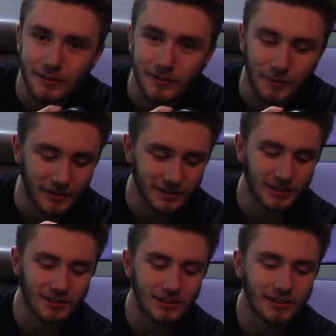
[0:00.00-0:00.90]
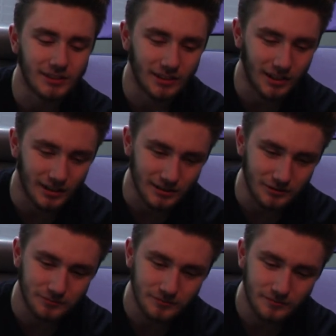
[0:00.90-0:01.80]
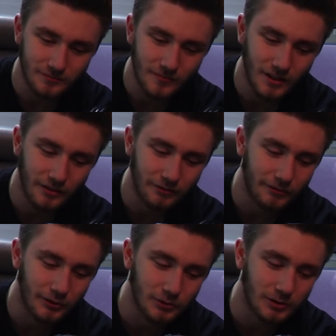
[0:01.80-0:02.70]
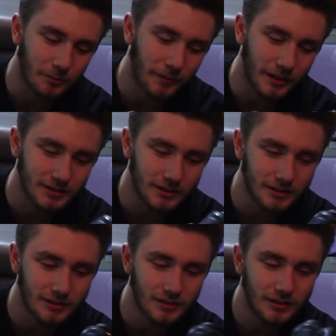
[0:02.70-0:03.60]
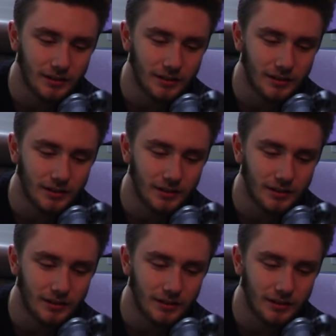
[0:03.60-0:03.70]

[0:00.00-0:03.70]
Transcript: If that makes sense, that's awesome. Feels amazing.